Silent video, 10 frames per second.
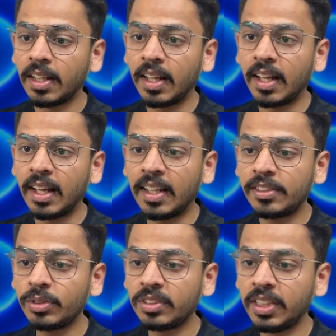as
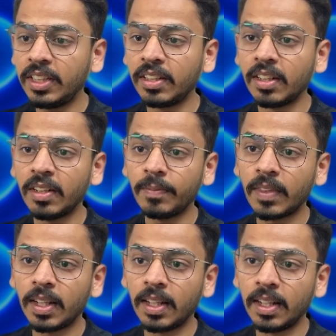you see here,
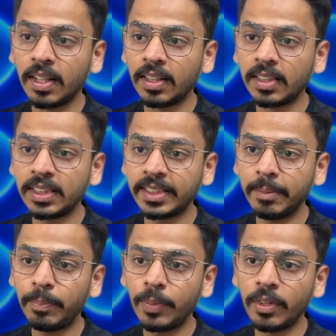the
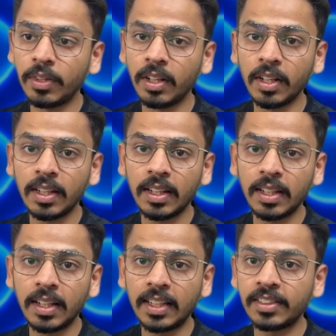step here
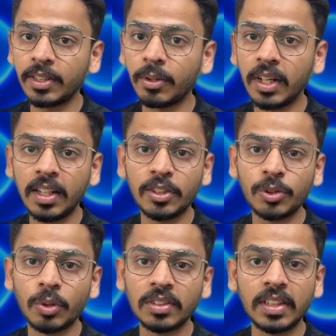executed
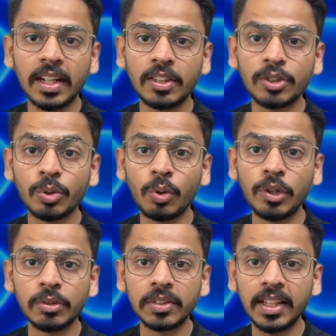shows that show
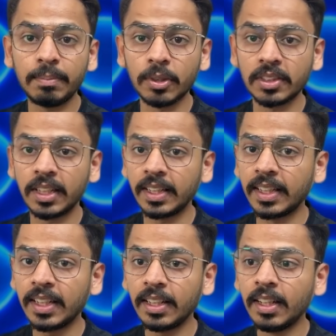user inputs and
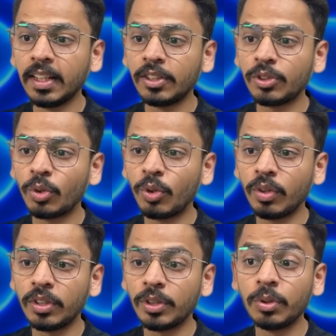then show
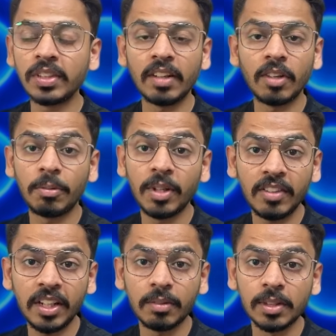use environment
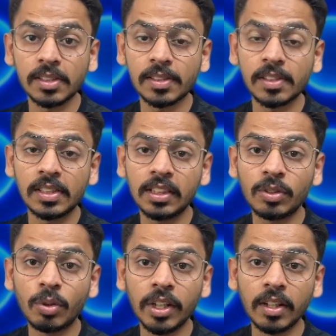variables. Let's
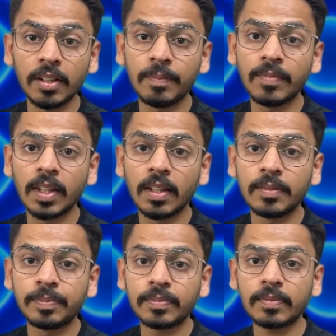go here
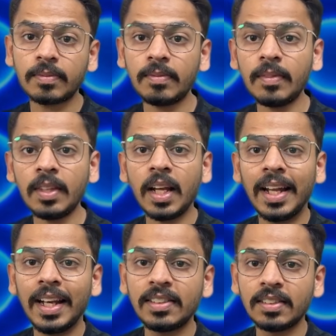and
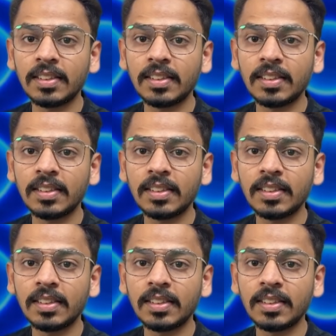let's